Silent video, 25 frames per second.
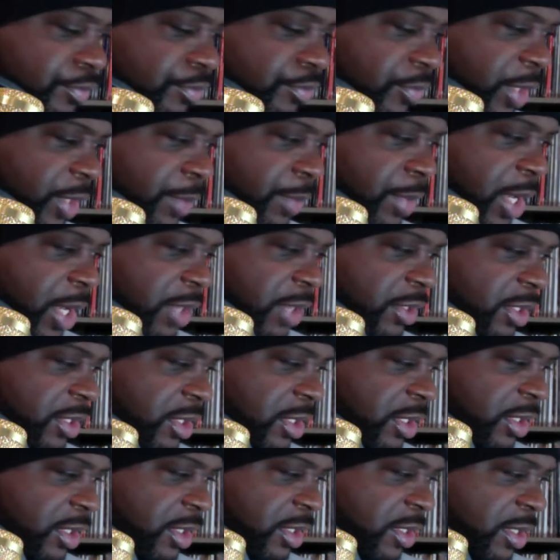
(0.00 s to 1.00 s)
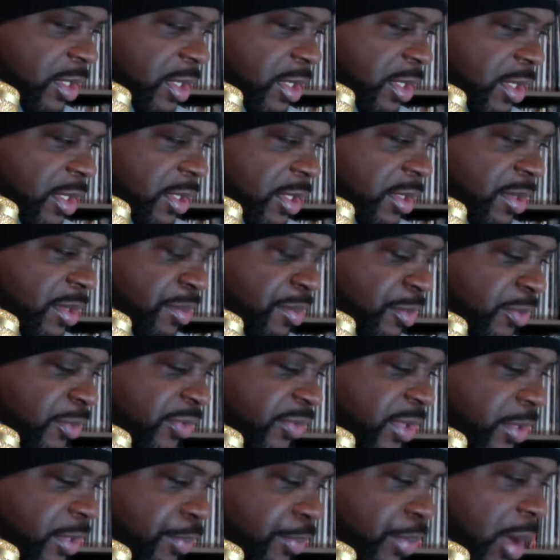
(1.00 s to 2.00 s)
about the
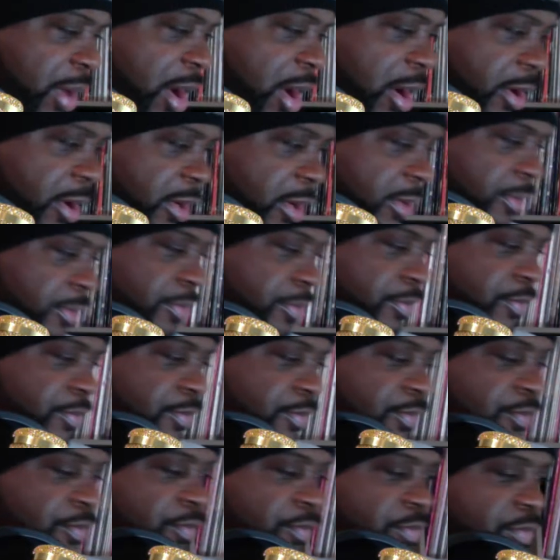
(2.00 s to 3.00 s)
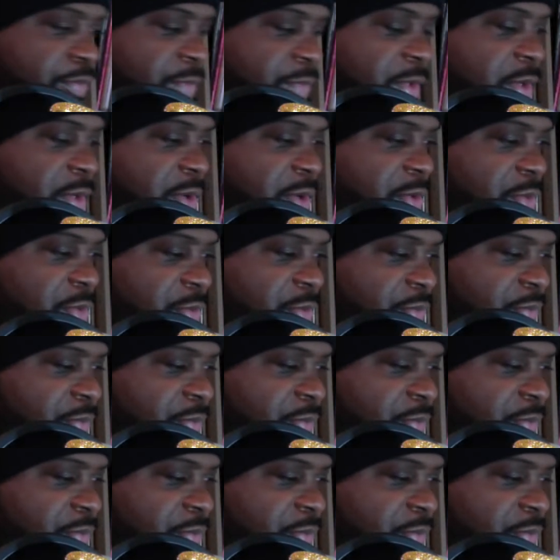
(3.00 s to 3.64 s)
movie Departed. You know,